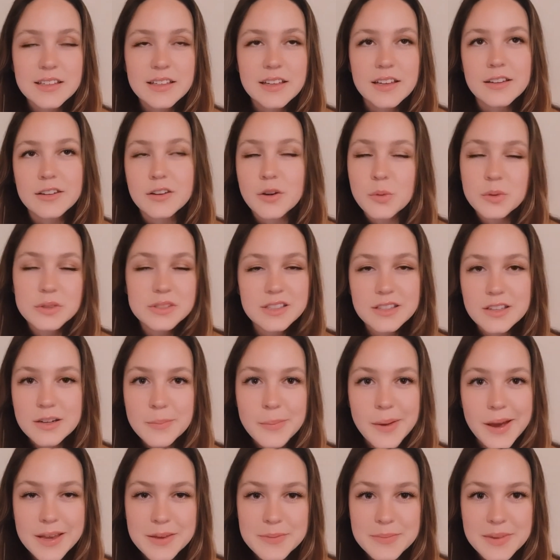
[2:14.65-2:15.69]
No one's gonna
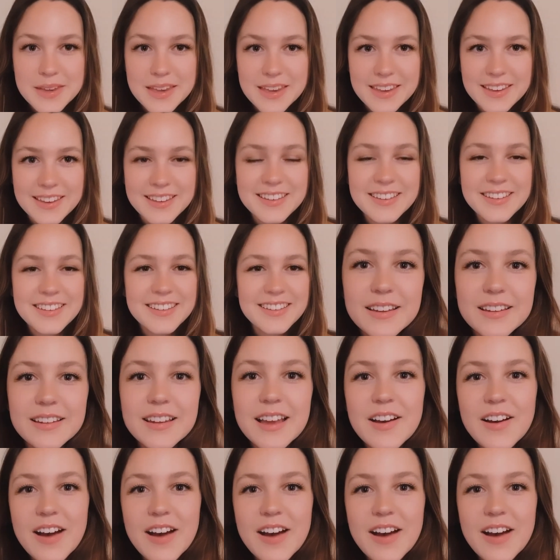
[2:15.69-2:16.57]
bite me. Now,